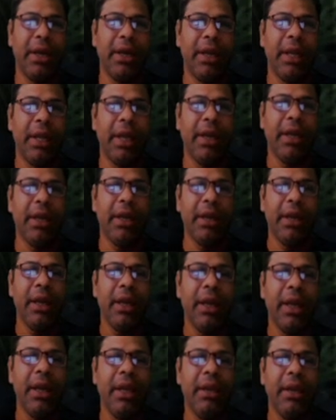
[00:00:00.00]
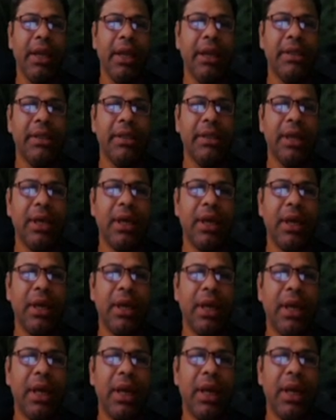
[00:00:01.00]
Then there is
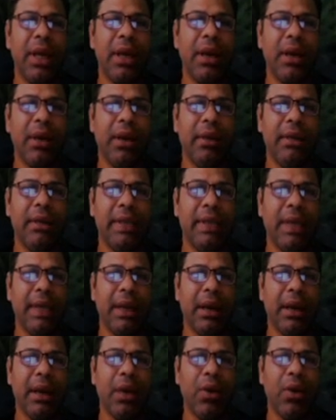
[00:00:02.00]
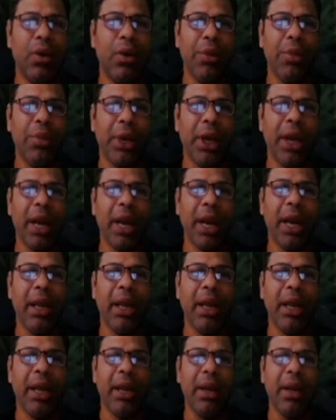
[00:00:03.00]
a gentlewoman
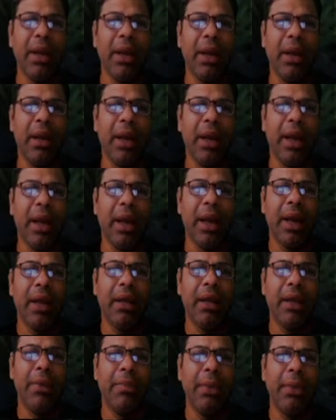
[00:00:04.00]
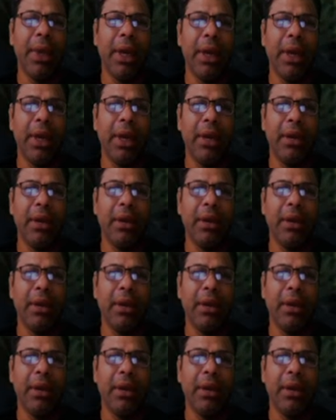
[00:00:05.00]
and a boarder.